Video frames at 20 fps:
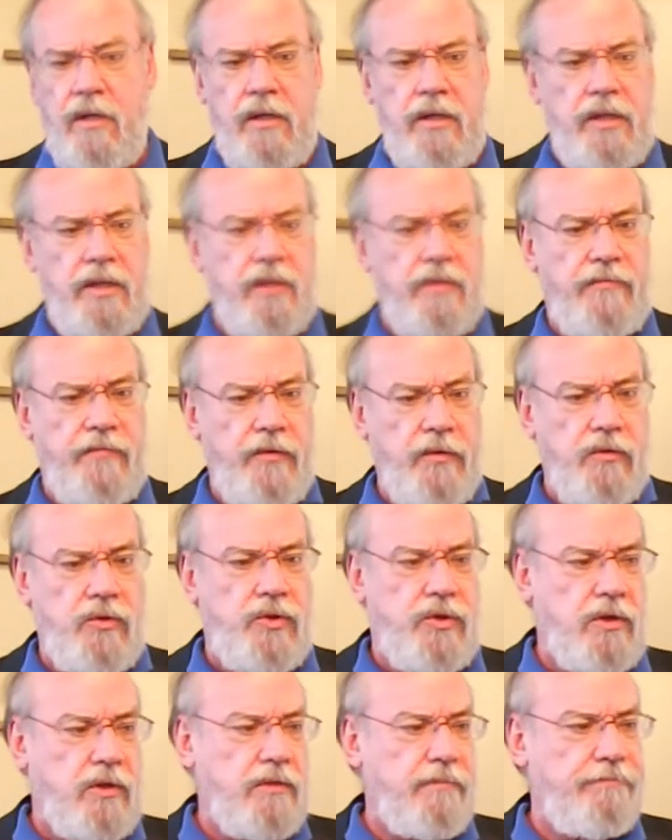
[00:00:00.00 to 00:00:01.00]
in the
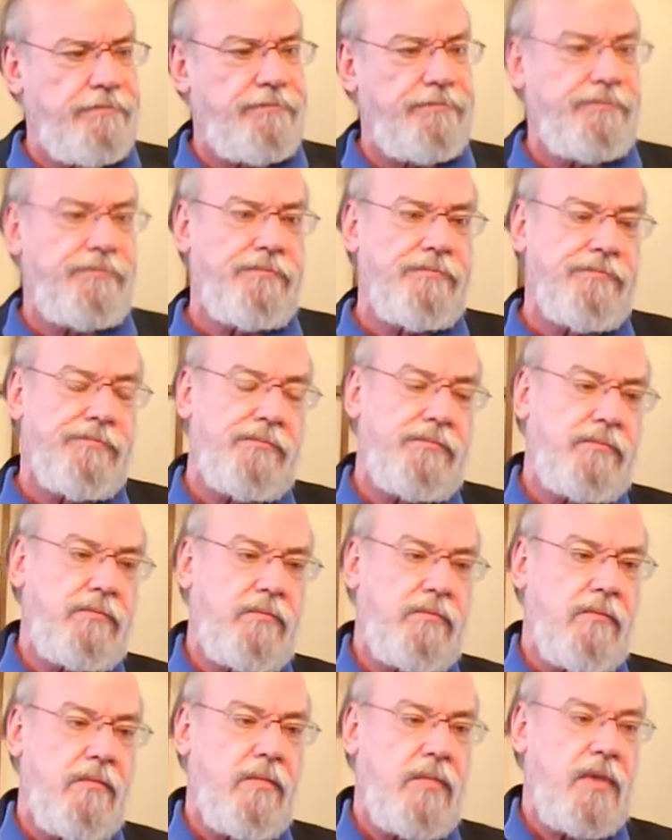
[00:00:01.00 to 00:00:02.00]
future,
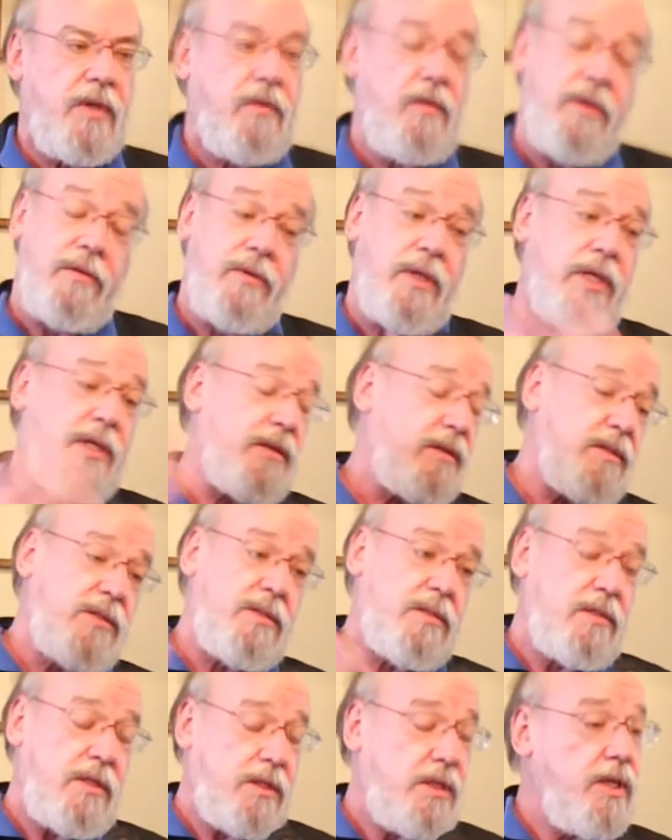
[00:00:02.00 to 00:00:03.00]
well, the
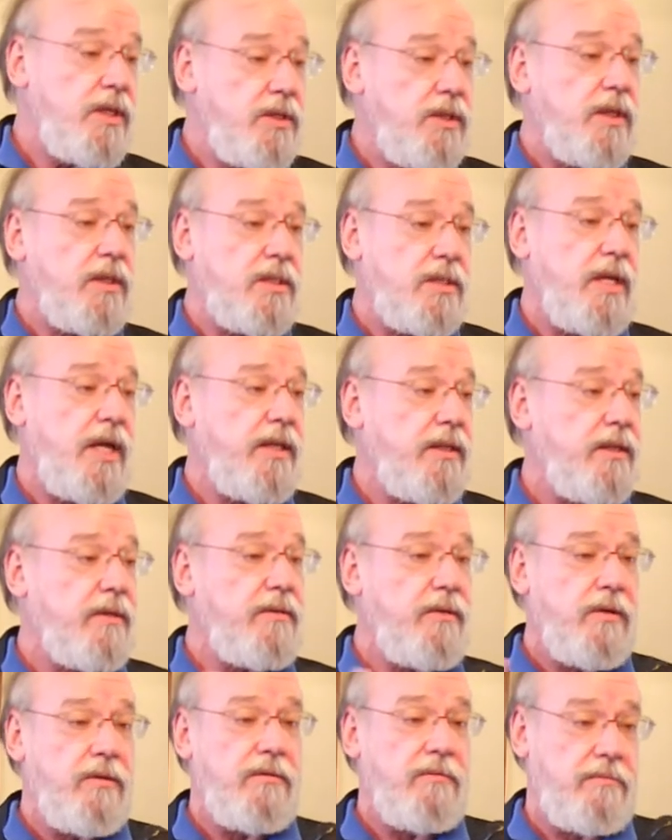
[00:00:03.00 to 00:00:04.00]
statistics say
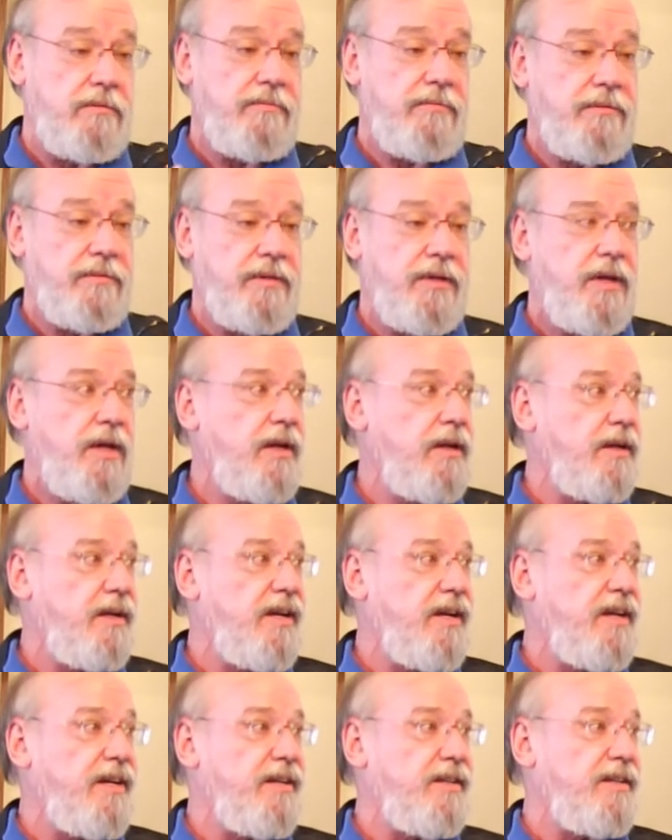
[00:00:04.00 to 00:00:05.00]
that, you know,
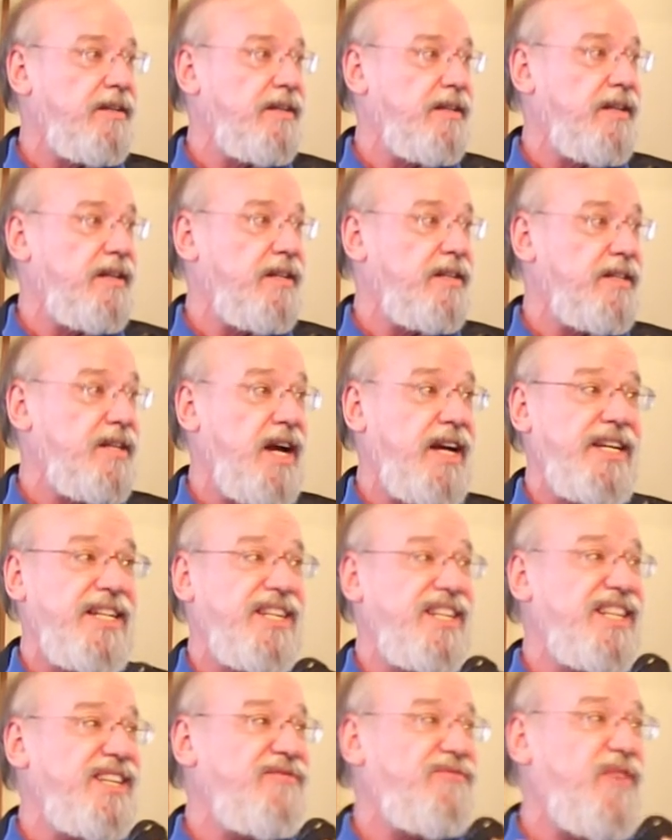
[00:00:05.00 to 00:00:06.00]

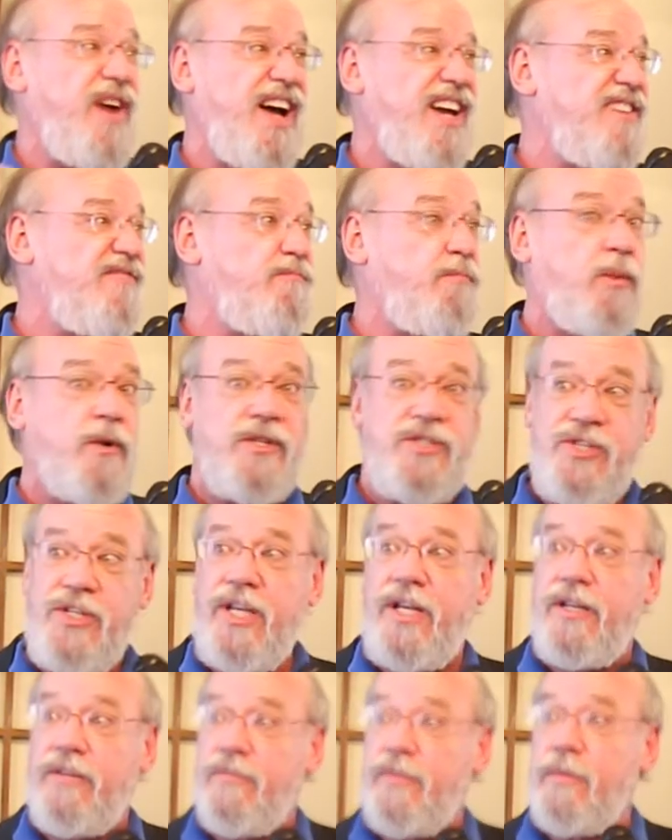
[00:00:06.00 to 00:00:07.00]

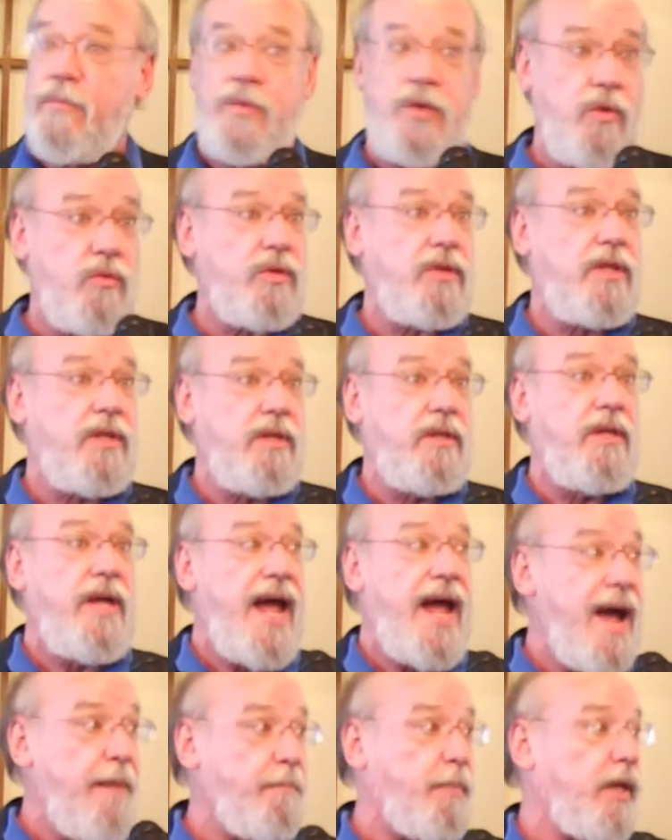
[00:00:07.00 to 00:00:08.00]
95% of them don't
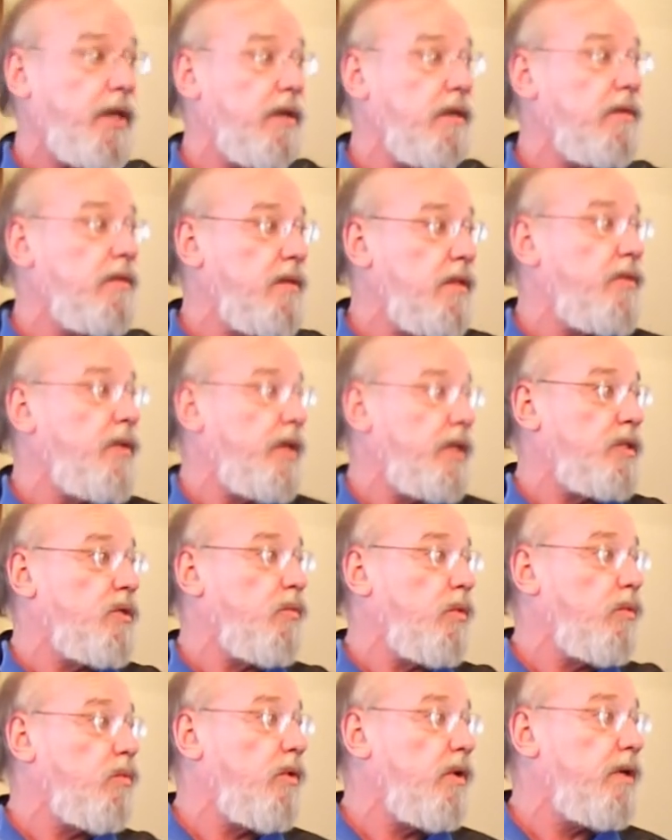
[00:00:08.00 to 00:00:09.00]
happen, the things that
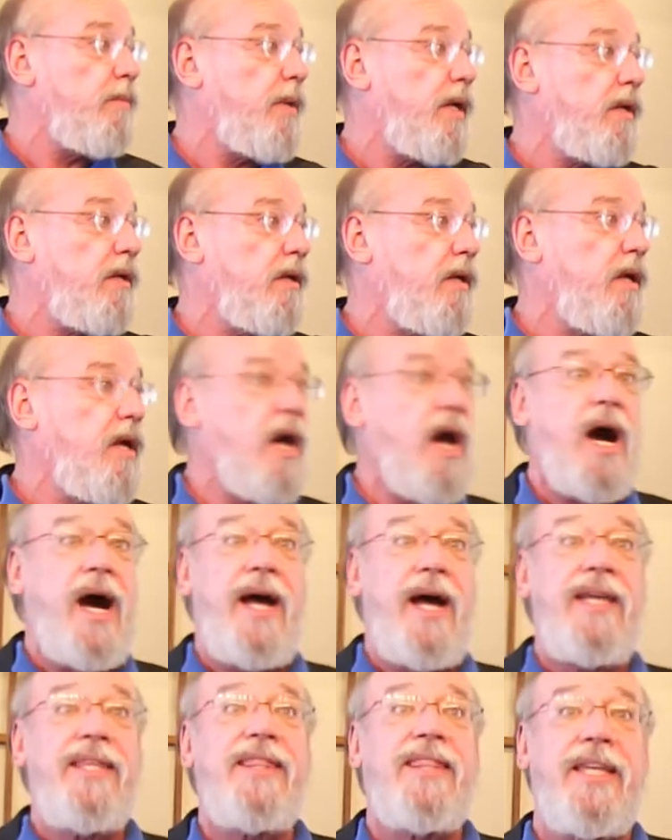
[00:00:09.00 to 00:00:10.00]
we worry about.
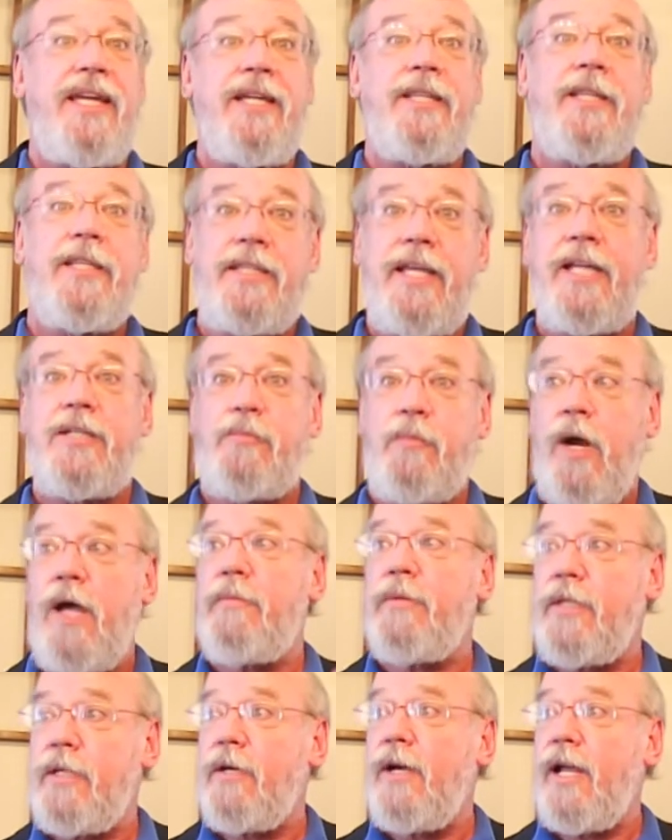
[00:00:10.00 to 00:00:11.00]
I think that that's
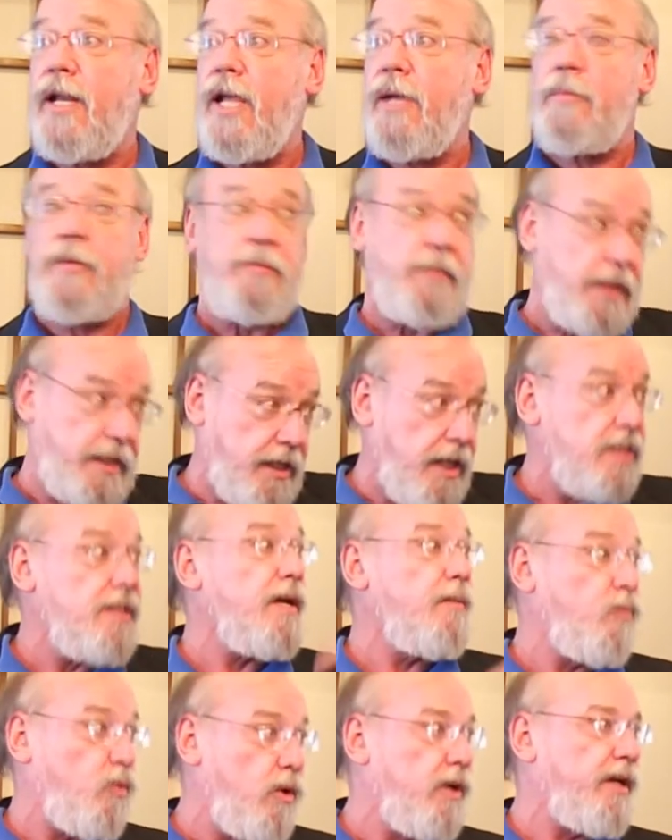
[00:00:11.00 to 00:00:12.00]
probably they're not happening because
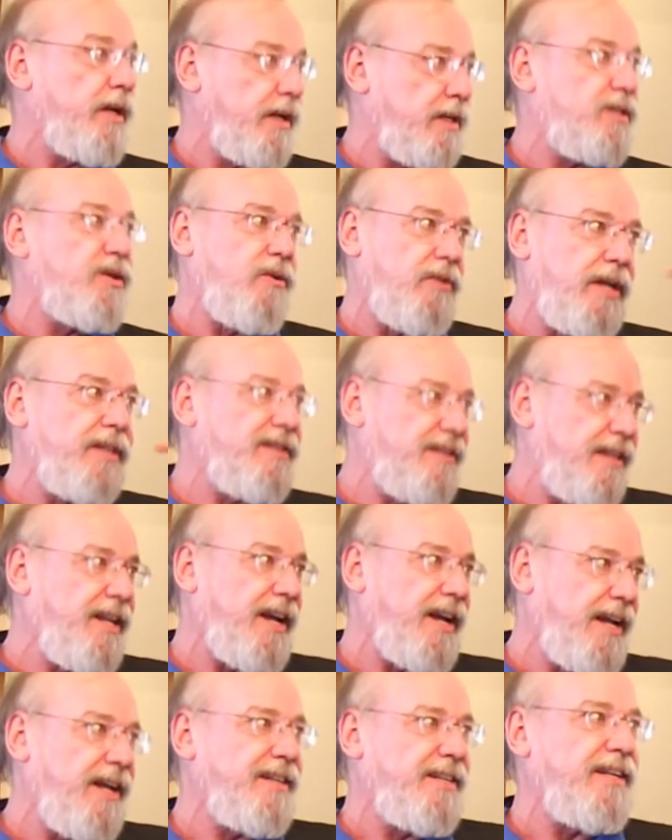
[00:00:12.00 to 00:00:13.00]
I'm worrying, so
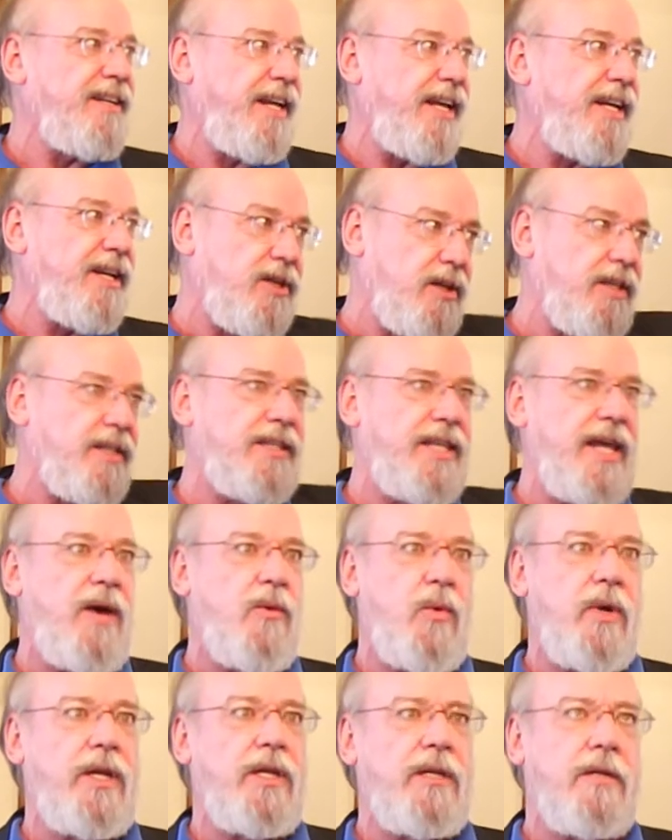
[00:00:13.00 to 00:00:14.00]
I handle it
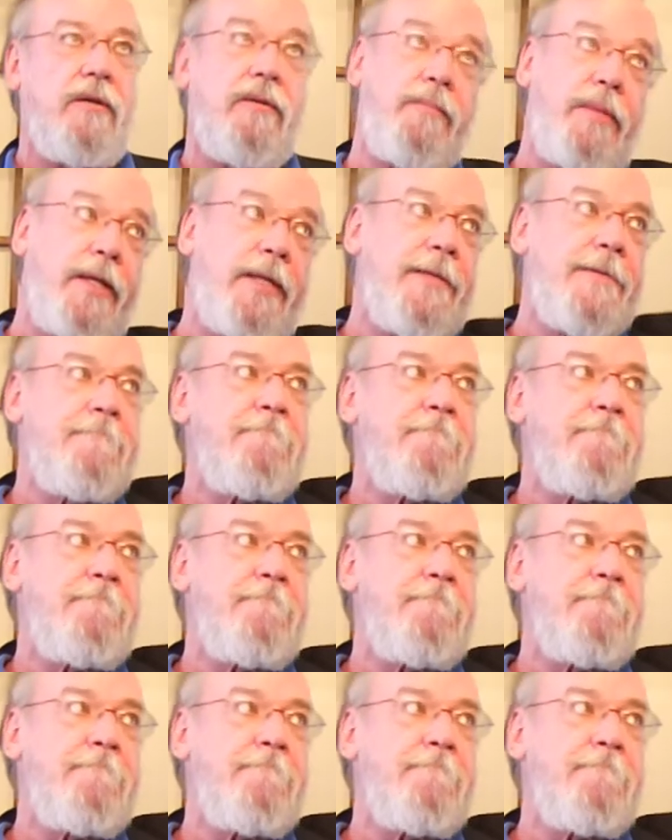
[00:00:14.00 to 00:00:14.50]
that way, you know, but